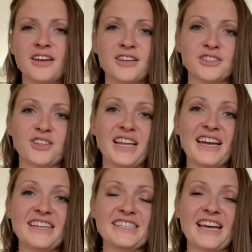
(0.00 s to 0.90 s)
So
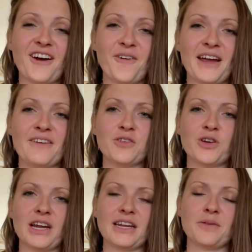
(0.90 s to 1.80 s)
that is how I have
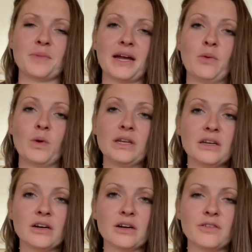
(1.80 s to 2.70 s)
created my 1
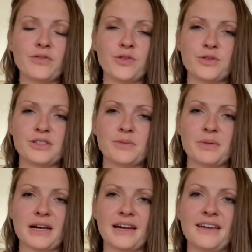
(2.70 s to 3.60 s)
year of food
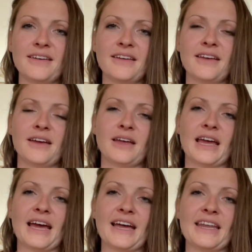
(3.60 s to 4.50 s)
supply,
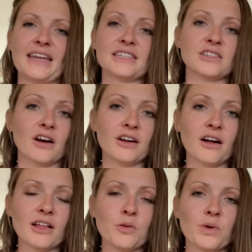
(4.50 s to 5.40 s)
and it's not
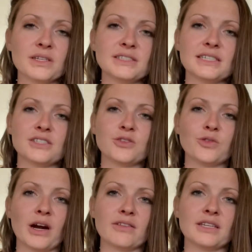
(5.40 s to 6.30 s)
all at once, it's
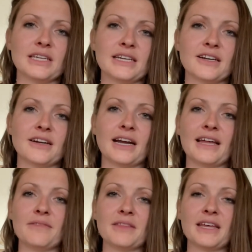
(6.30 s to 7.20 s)
throughout the year.
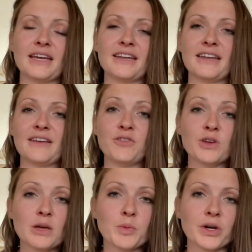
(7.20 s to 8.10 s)
And then if you
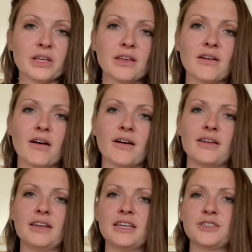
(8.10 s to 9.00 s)
keep working
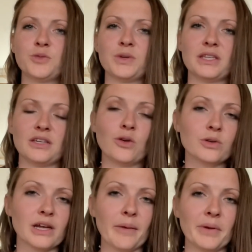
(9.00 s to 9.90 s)
on it, within no
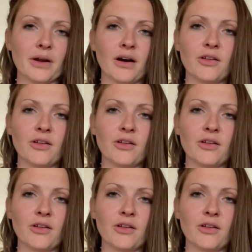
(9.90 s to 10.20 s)
time at all,